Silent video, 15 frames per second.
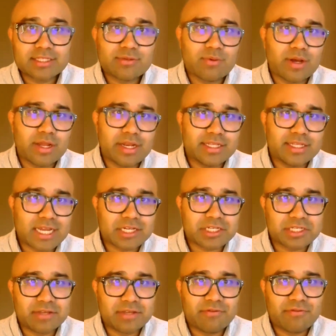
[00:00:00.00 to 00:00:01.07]
This one is
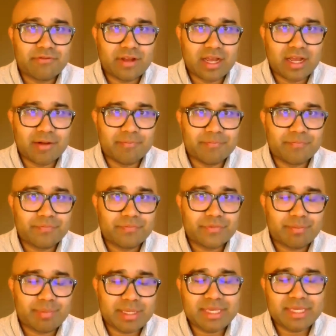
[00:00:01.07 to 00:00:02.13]
actually
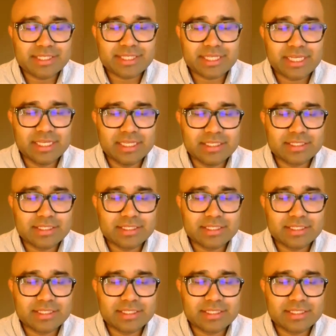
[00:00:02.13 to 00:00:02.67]
BPC